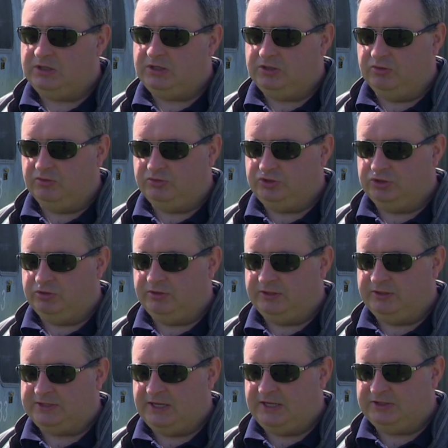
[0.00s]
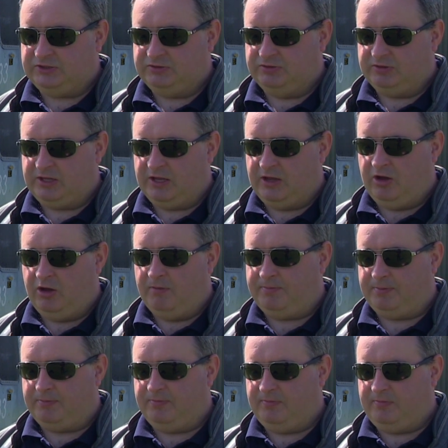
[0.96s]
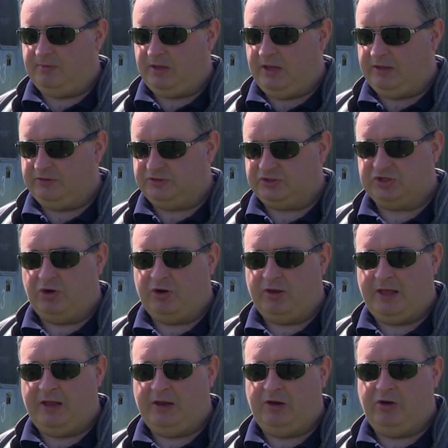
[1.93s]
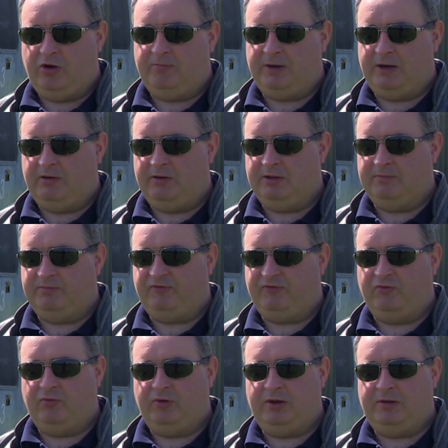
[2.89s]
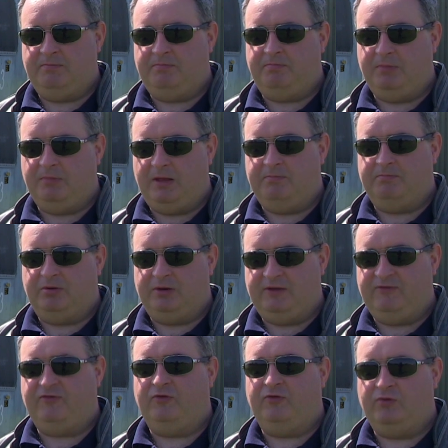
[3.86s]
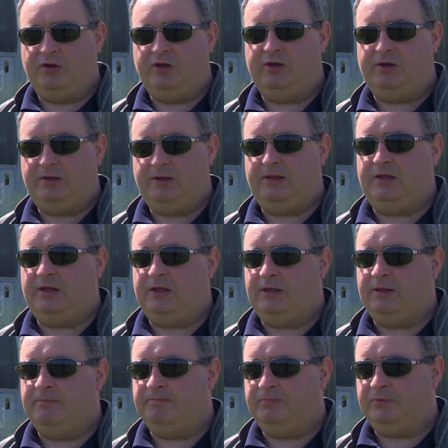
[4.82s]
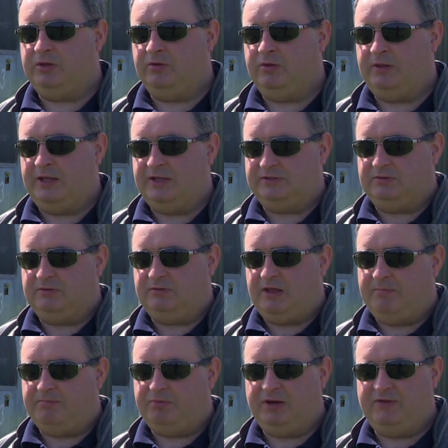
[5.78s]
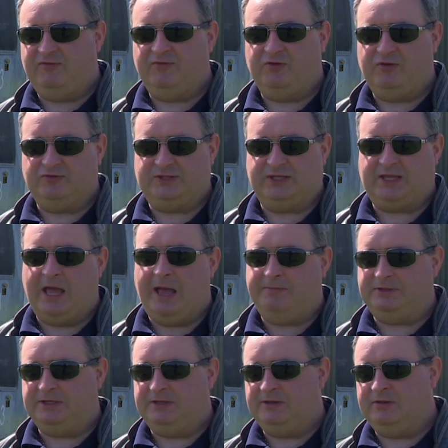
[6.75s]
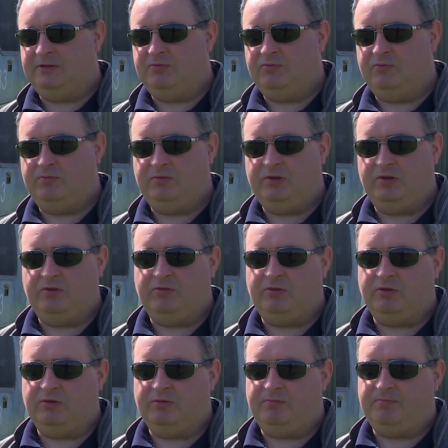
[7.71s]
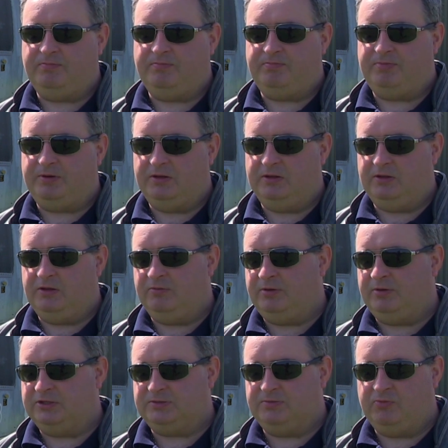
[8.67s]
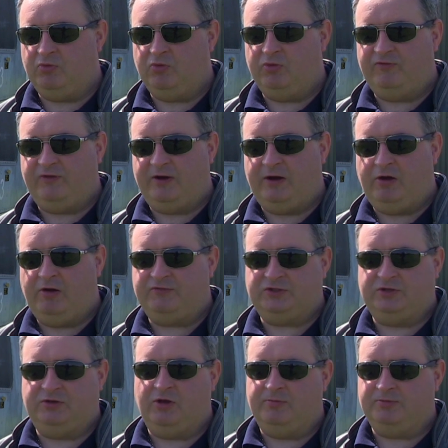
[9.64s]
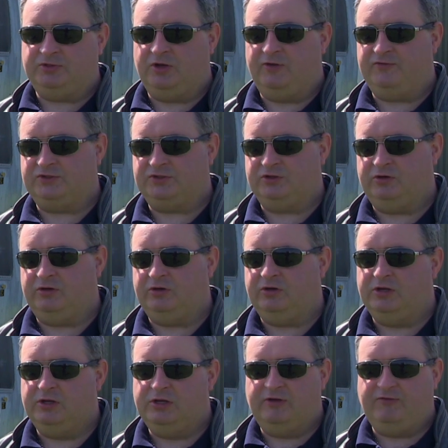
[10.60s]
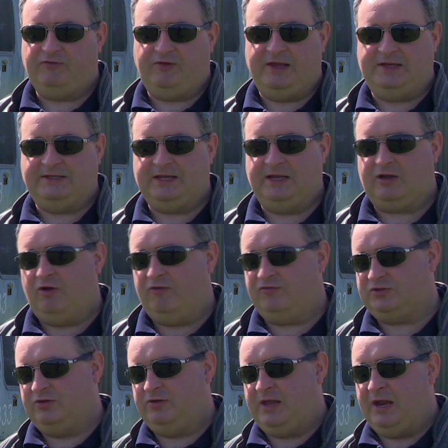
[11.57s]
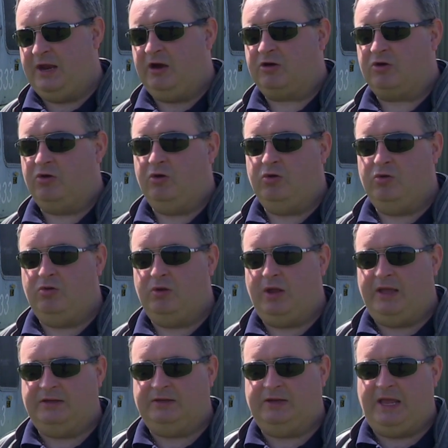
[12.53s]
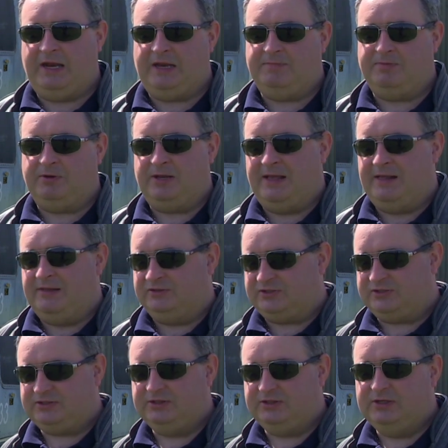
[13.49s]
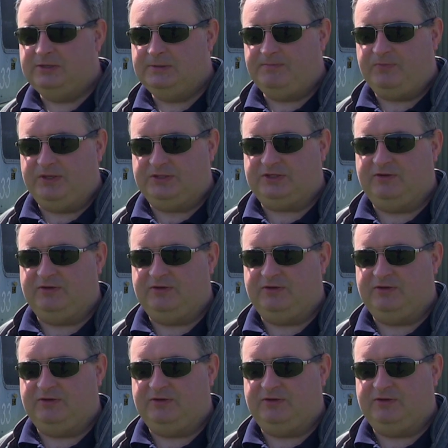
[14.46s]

you know, during the day. So you'll get up at the start of that alert period before it and, and brief for it. Um, you know, and that, that brief involves the captain, the you know the you know, principal warfare officer, the ops officer, flight deck officer, the aircrew, and anybody else that's